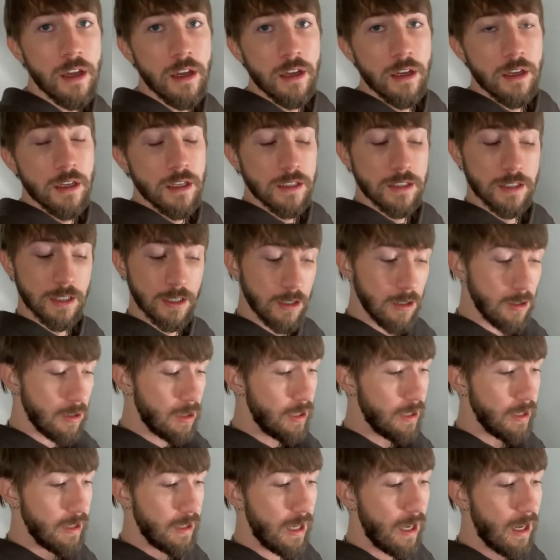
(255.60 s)
So
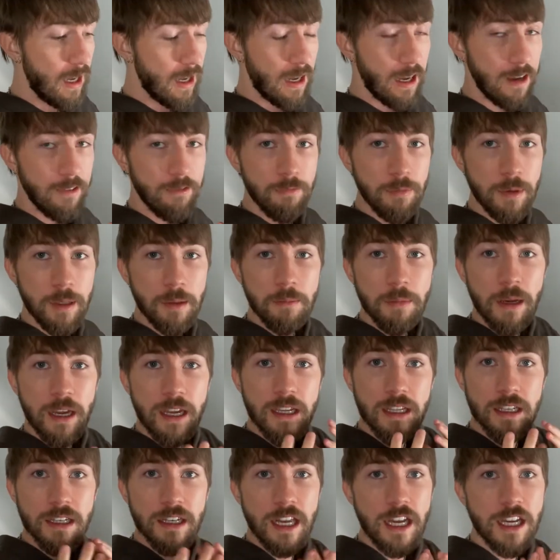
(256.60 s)
yeah, I've been back in
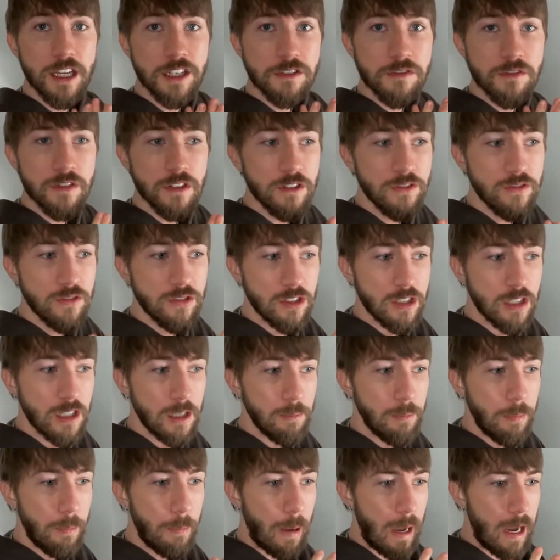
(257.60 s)
Nashville for
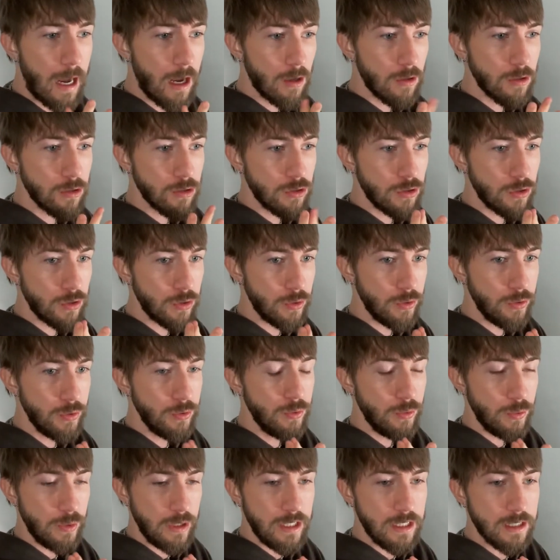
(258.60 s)
about 2
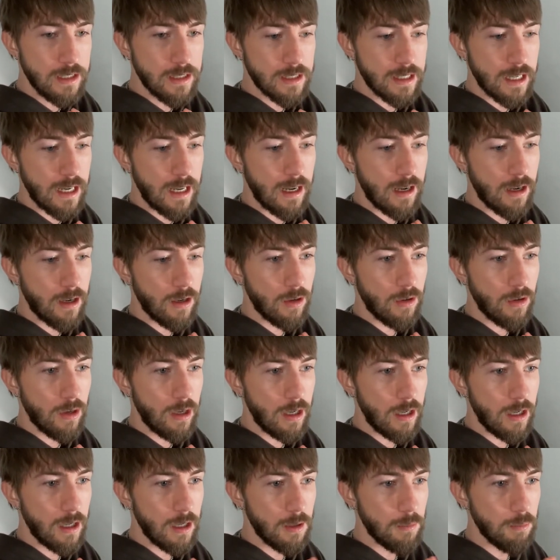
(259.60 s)
weeks
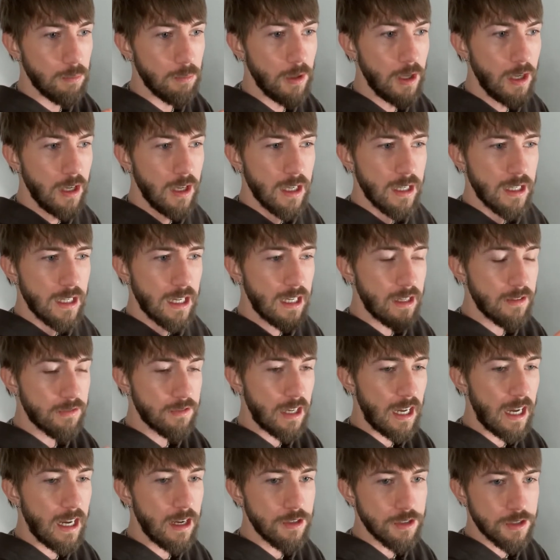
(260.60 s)
now. Kind of
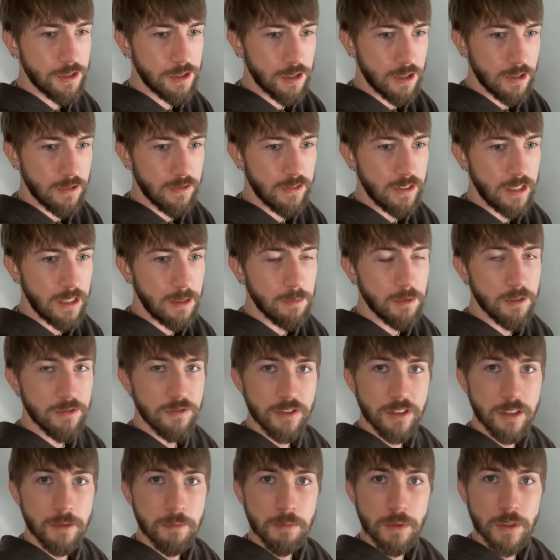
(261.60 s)
couch surfing, but for the
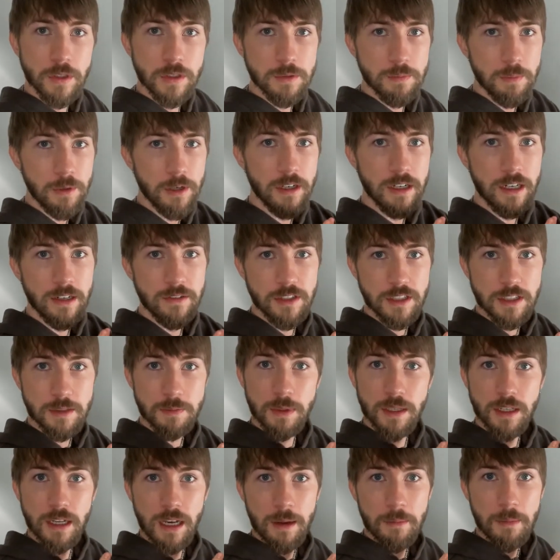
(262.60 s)
most part, I've just
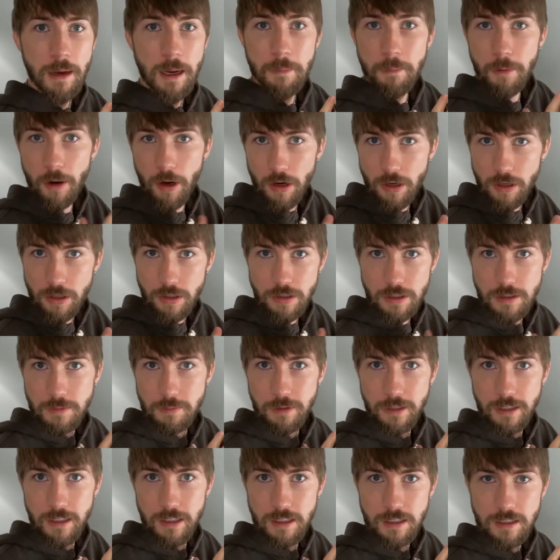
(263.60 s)
been at my partner's
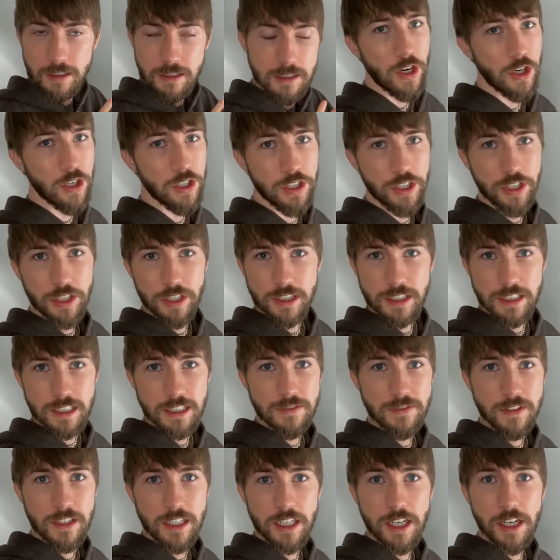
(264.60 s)
place. Earlier in these
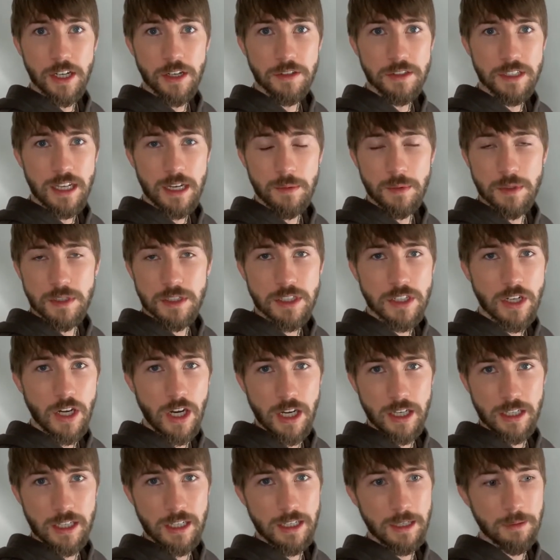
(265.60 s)
videos, I was
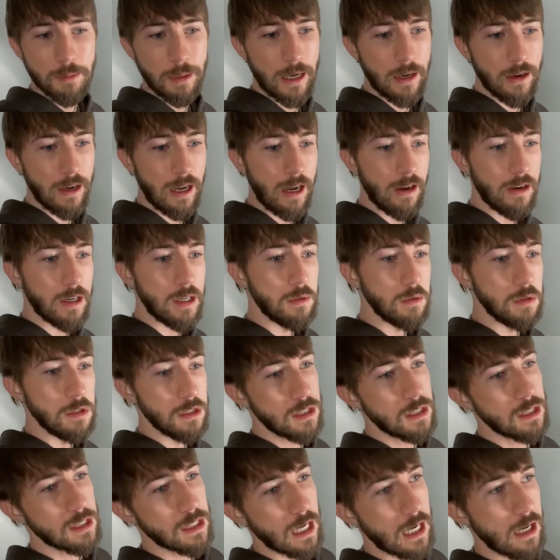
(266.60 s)
talking about how I was
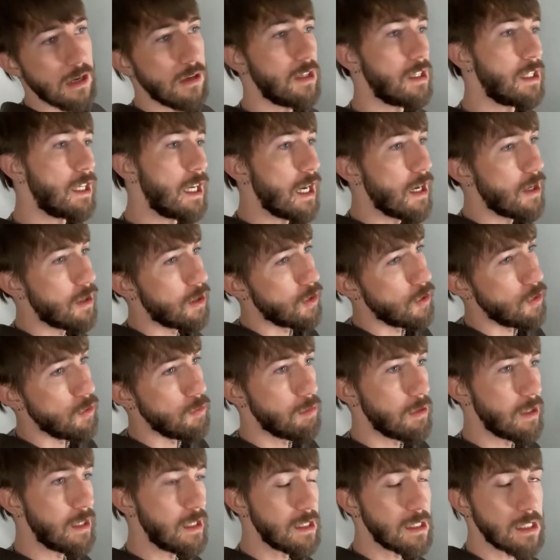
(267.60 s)
scouting out a new
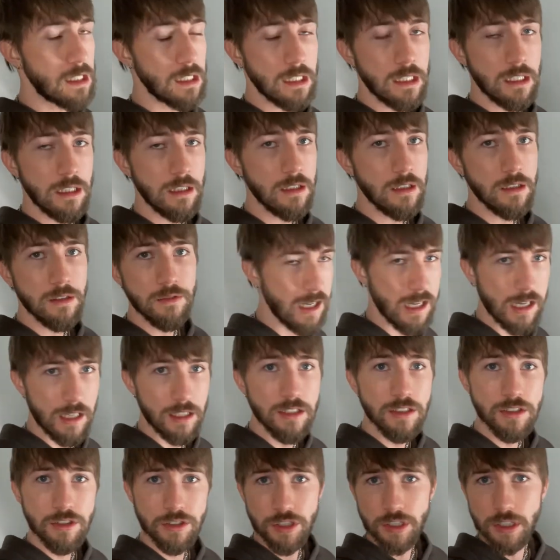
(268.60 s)
place to live, and
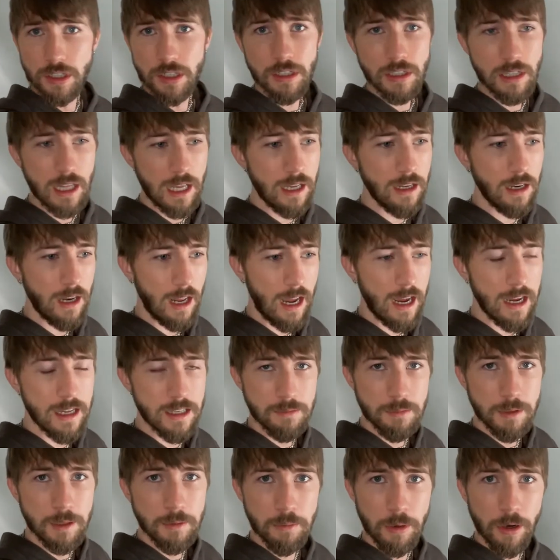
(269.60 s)
sure, that has
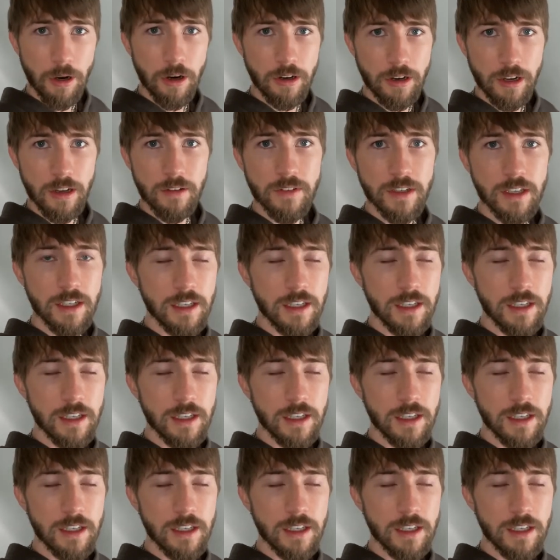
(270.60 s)
been part of it.